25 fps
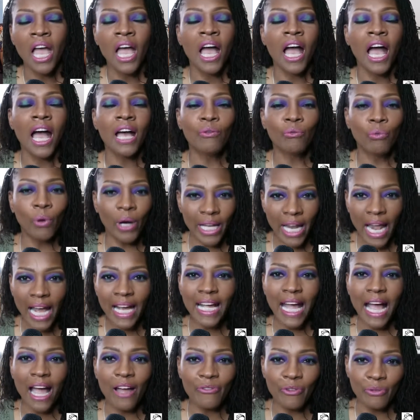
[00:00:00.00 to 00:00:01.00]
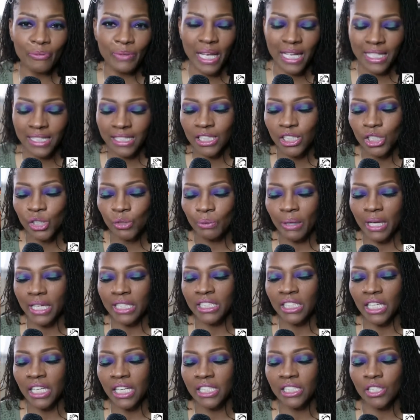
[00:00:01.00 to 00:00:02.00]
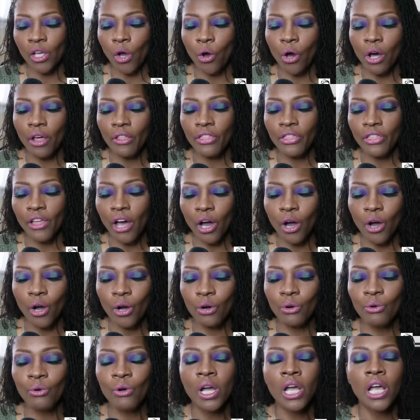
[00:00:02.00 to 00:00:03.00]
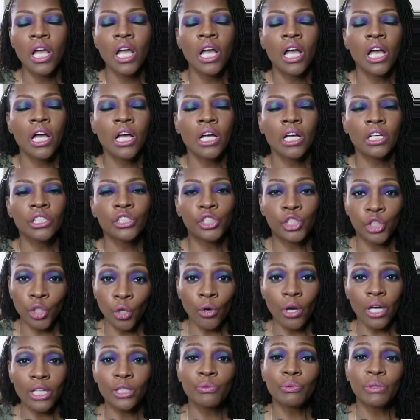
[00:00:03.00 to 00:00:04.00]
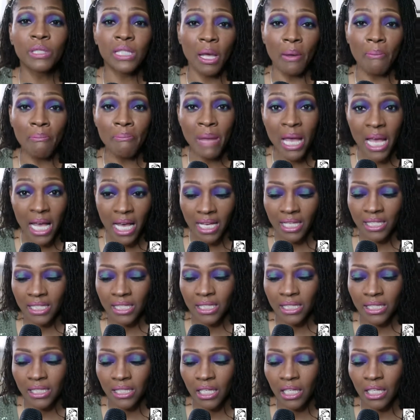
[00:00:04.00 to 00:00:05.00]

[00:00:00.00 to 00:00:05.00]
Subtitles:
What I got from that situation is, although George was a mess,